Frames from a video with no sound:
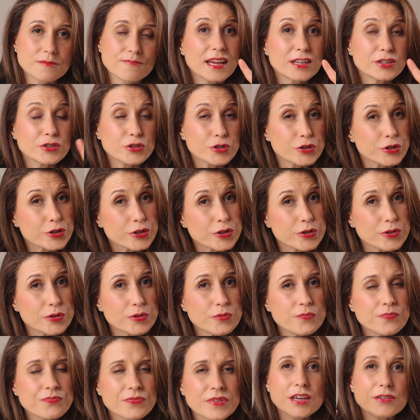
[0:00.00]
And two,
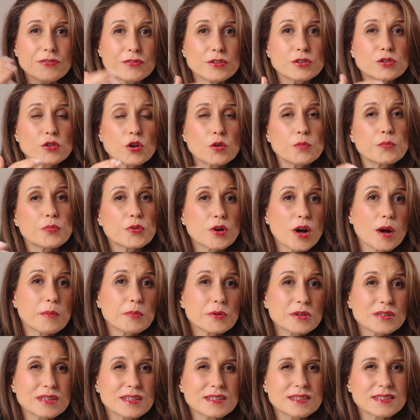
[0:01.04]
if you don't
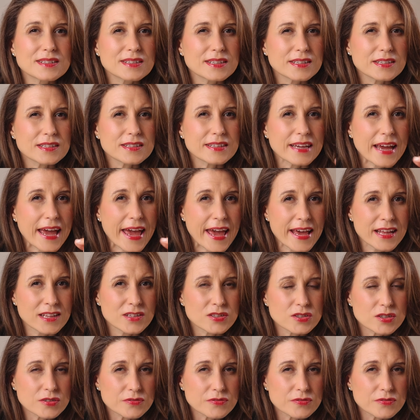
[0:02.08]
properly seal the ends